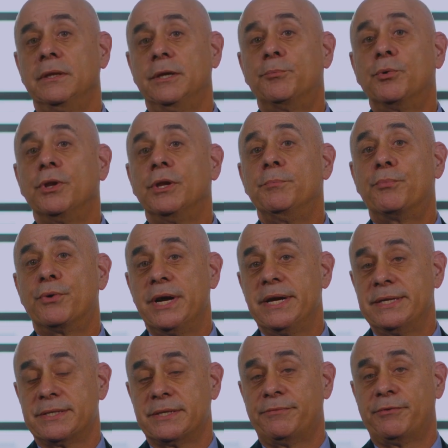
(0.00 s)
liberal
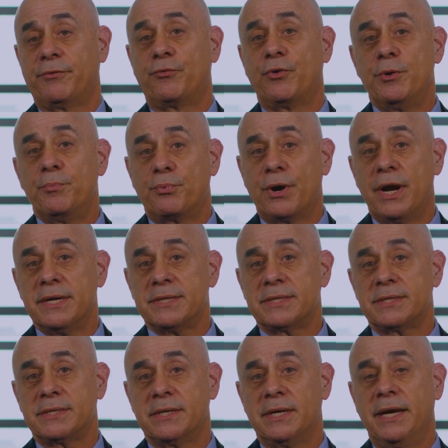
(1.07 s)
embrace of a free
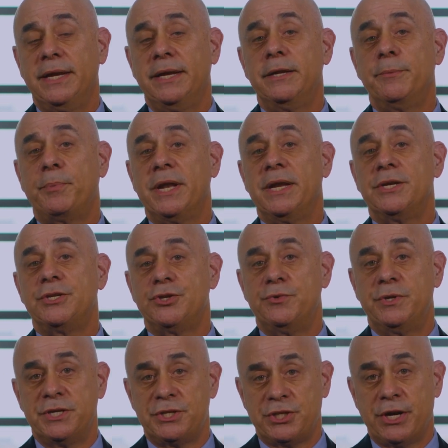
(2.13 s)
press, an independent
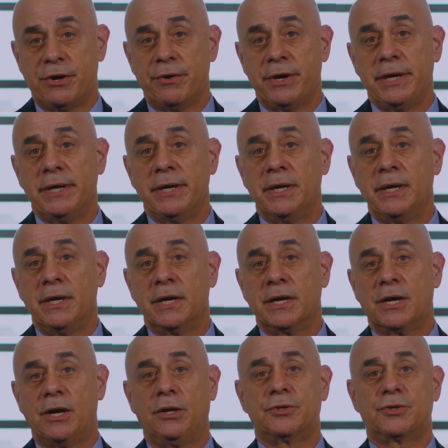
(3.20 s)
judiciary,
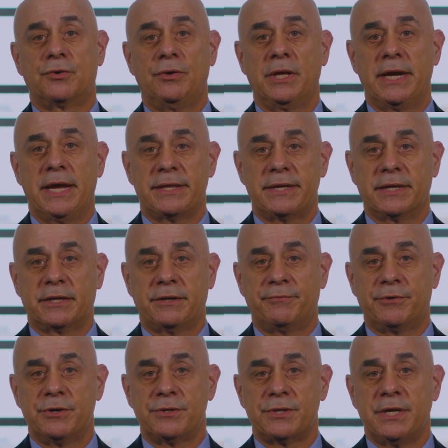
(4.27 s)
cultural and ethnic
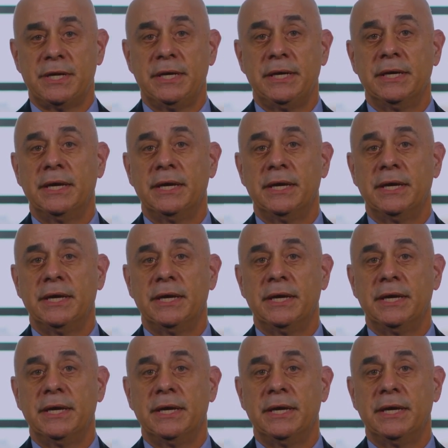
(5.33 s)
diversity.